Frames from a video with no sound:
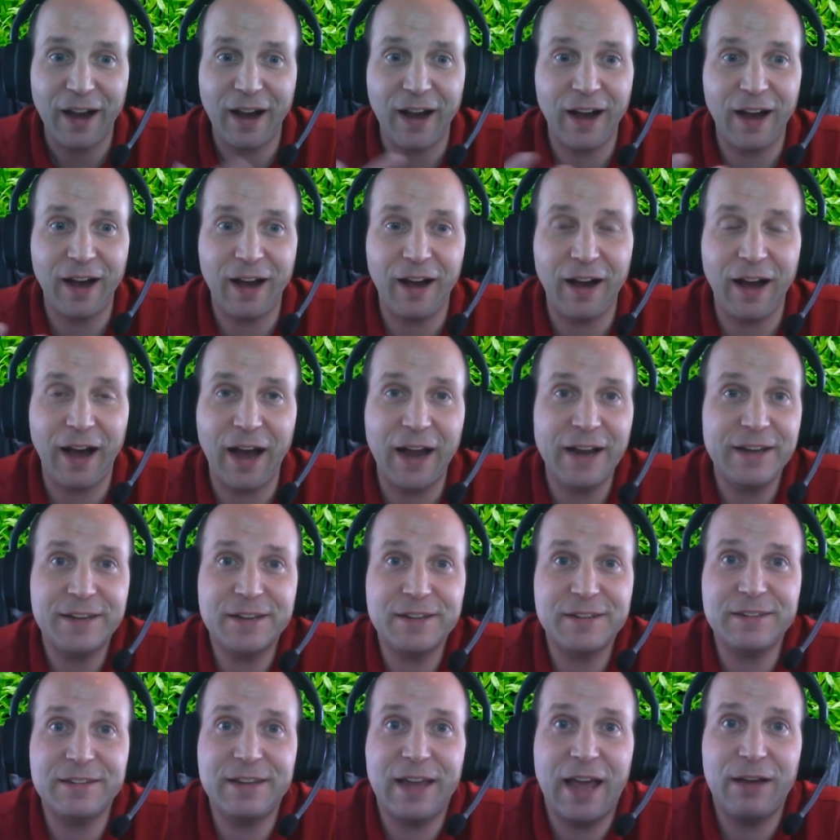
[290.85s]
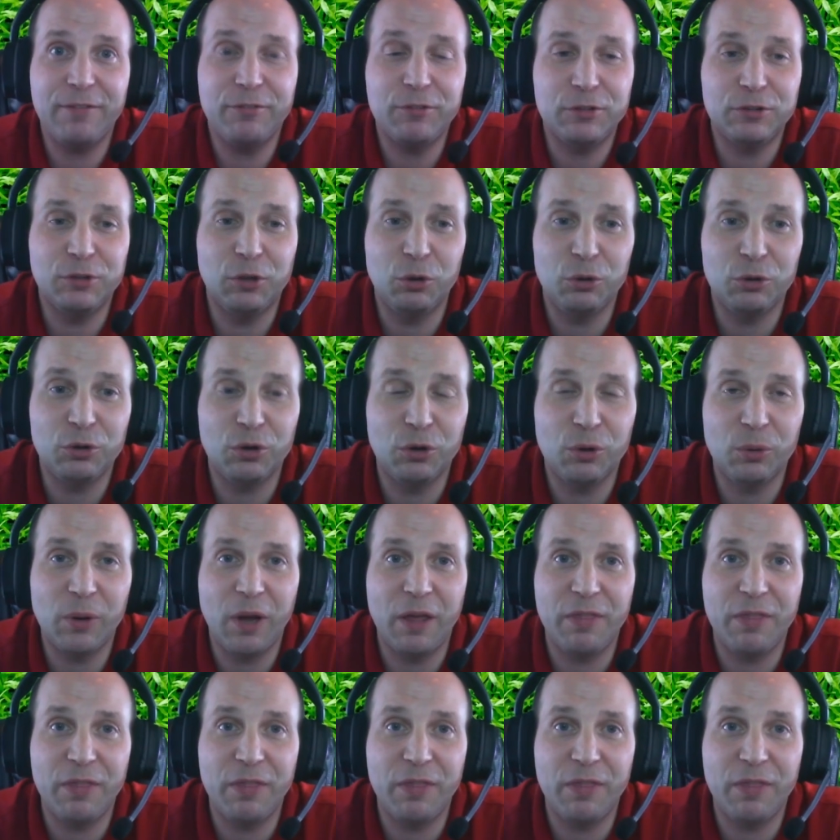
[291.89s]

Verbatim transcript: uh, I didn't have a logo,